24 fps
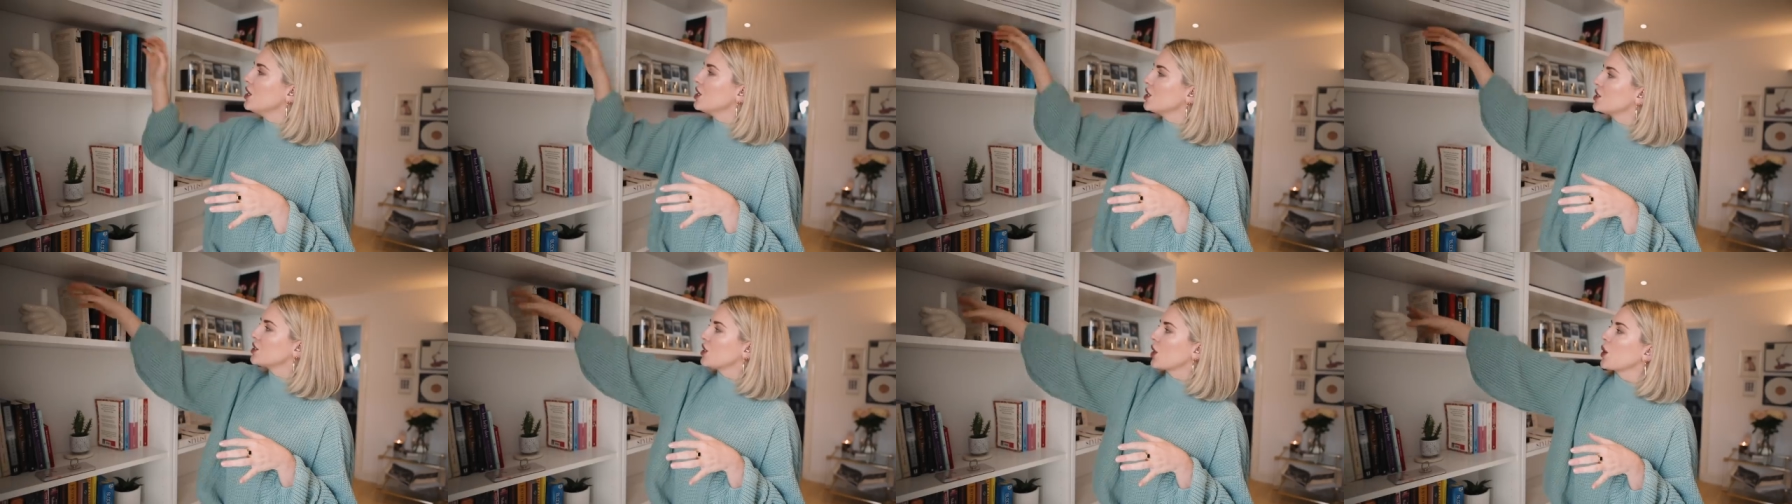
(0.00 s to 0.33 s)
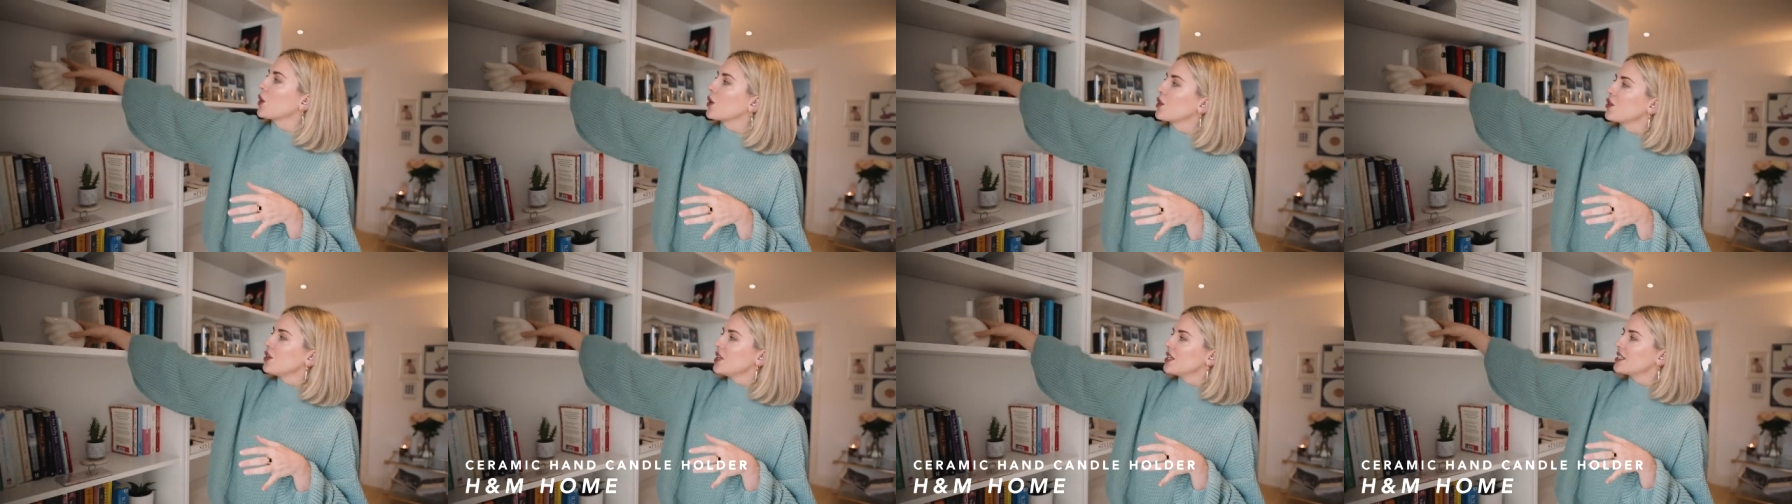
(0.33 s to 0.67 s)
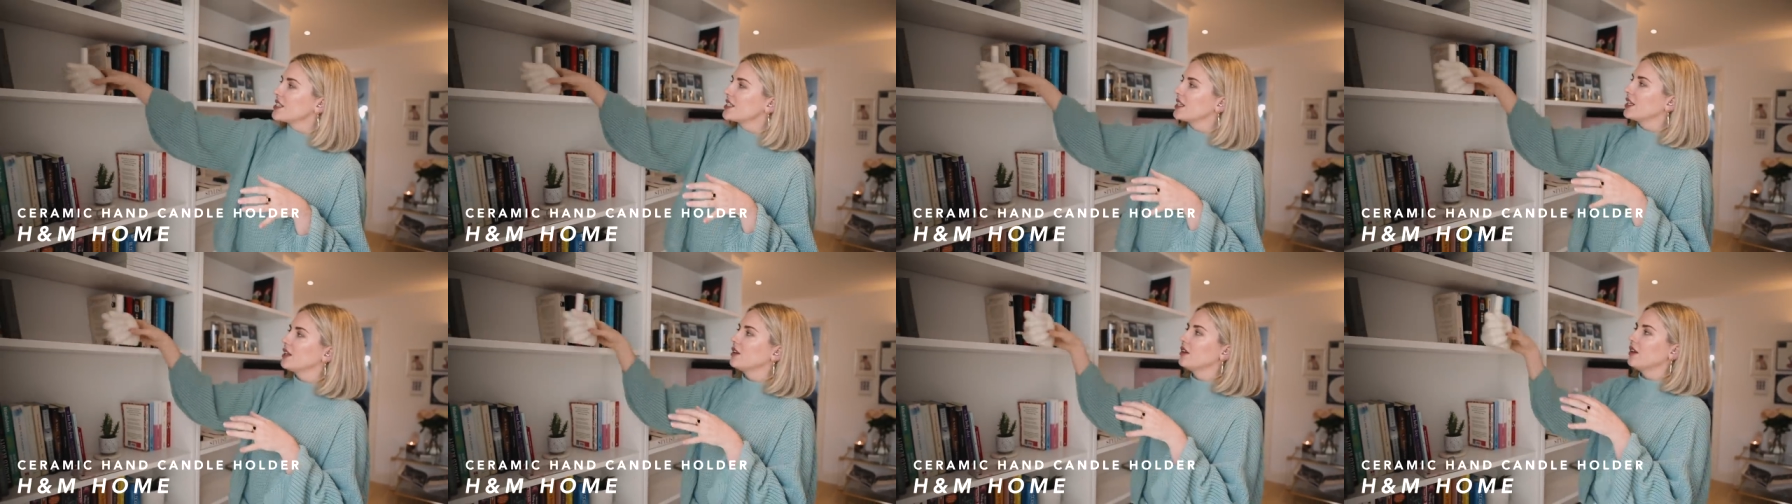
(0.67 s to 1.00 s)
So
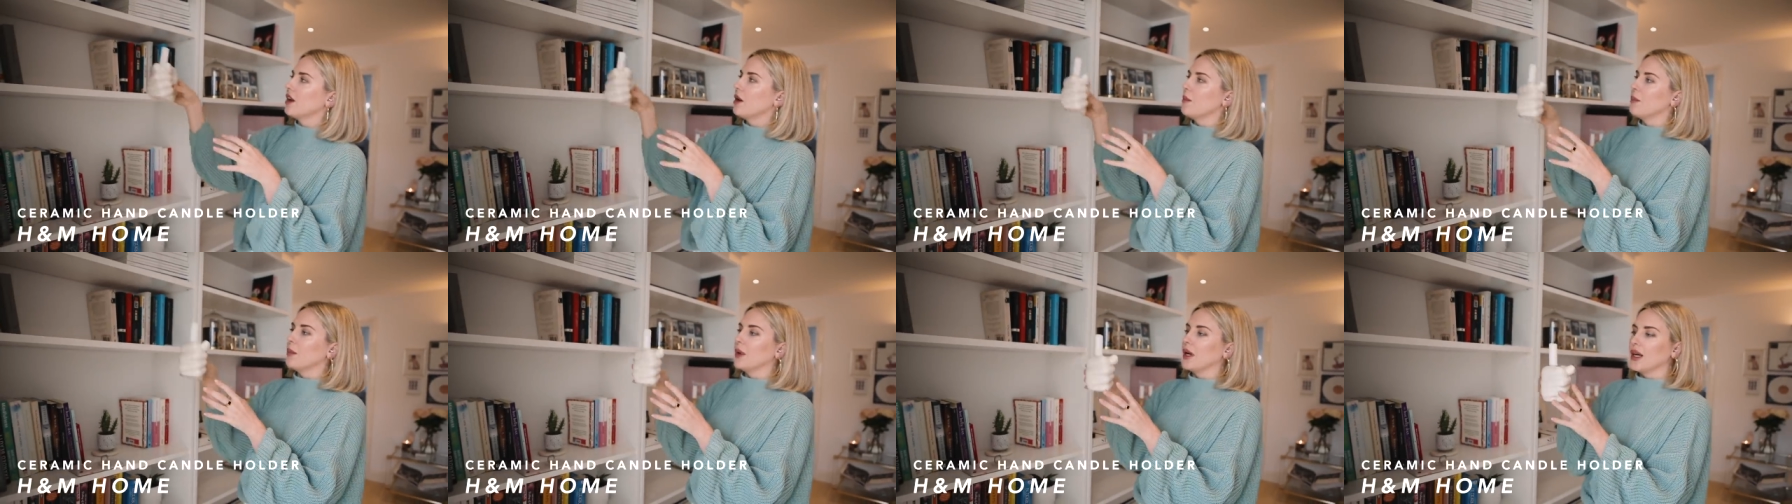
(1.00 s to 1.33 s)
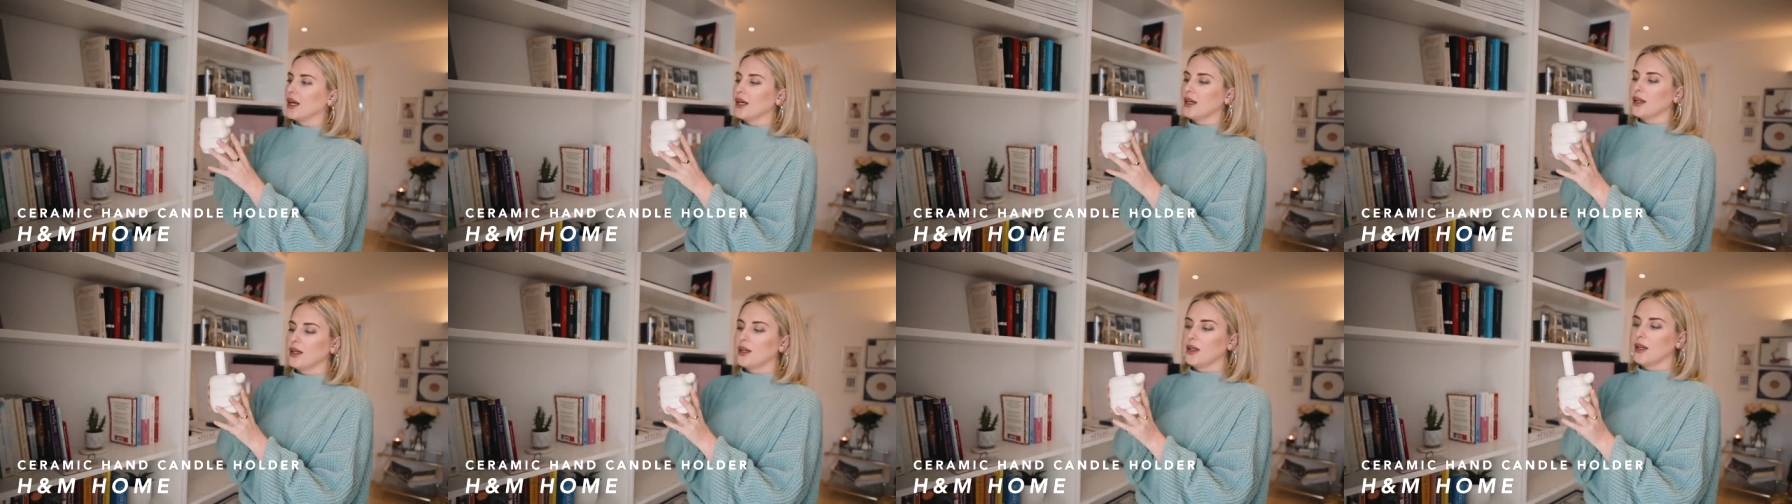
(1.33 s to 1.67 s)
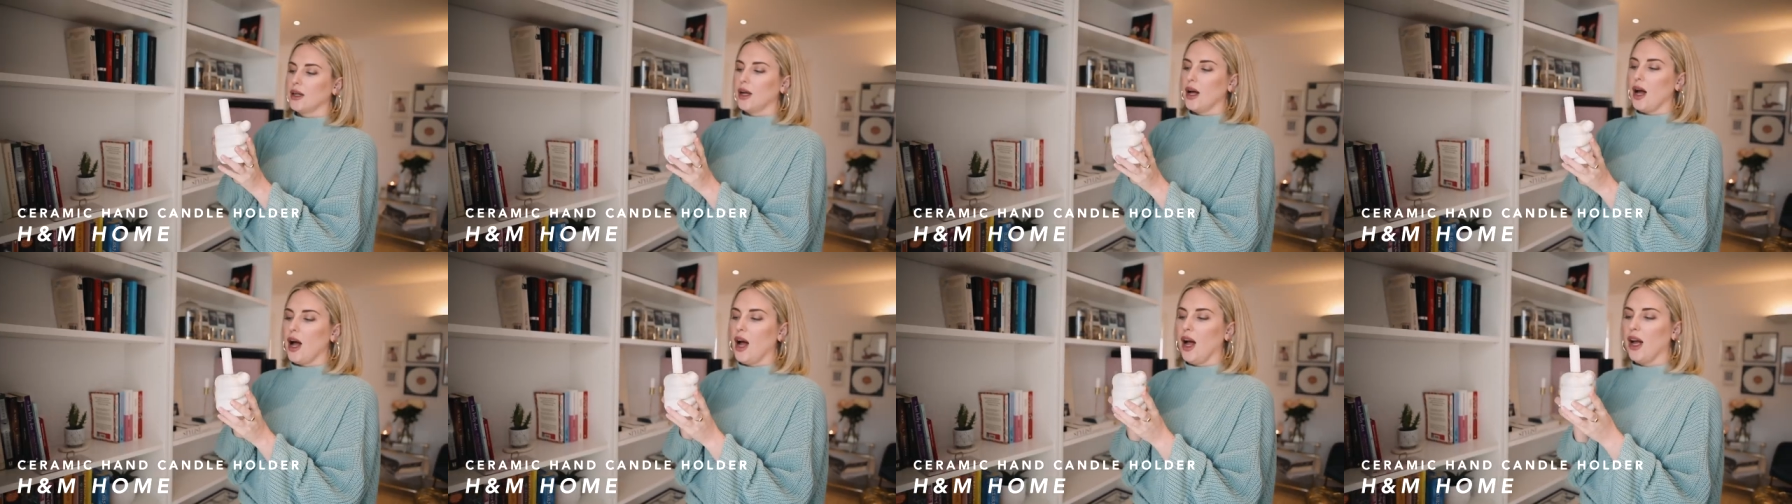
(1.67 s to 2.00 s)
this little number,
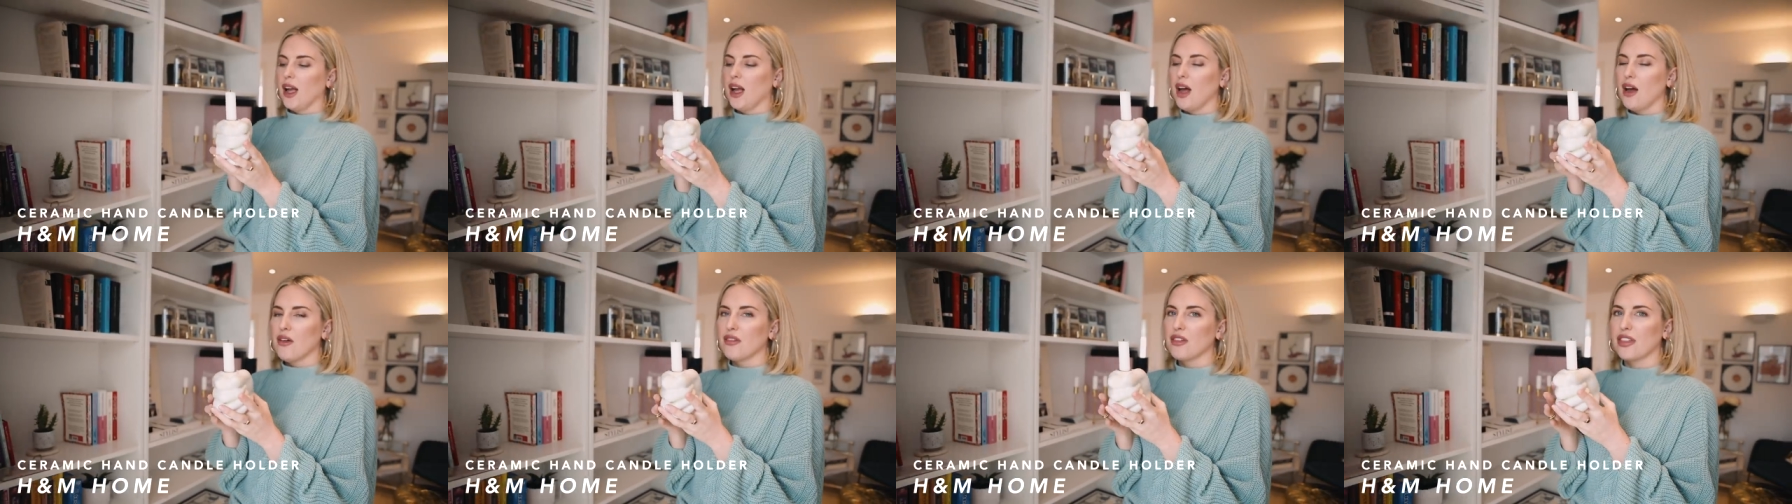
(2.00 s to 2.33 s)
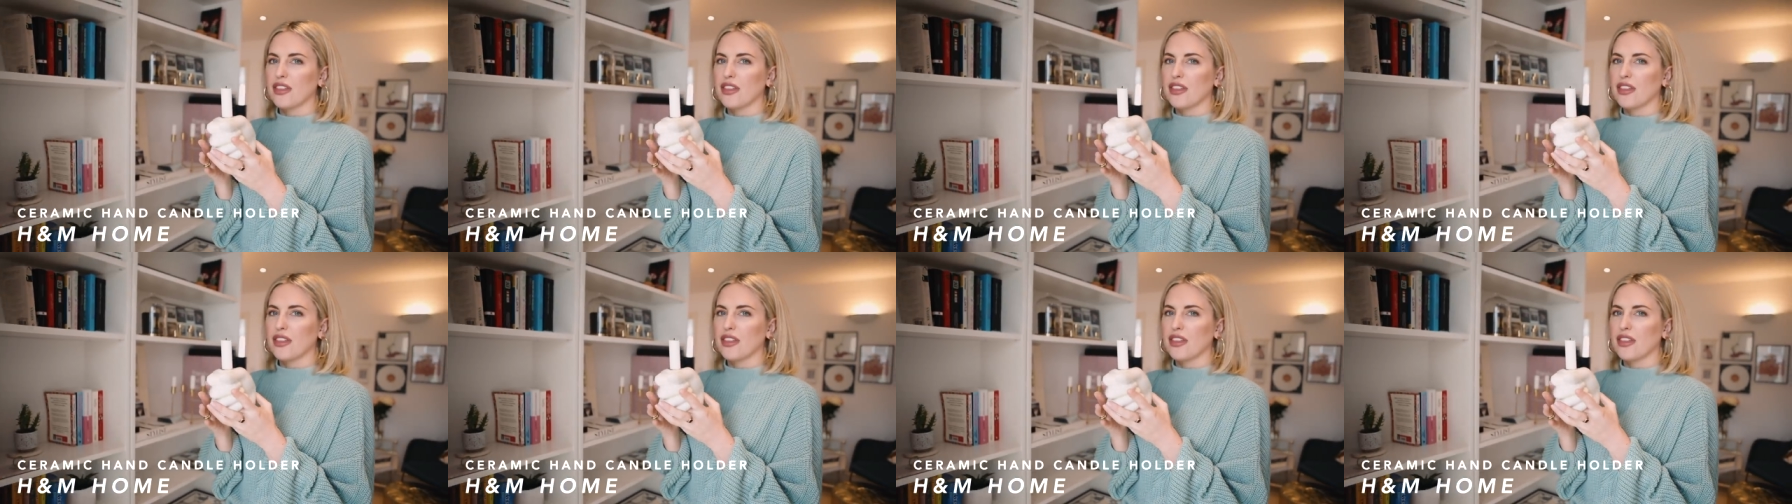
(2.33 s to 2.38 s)
I have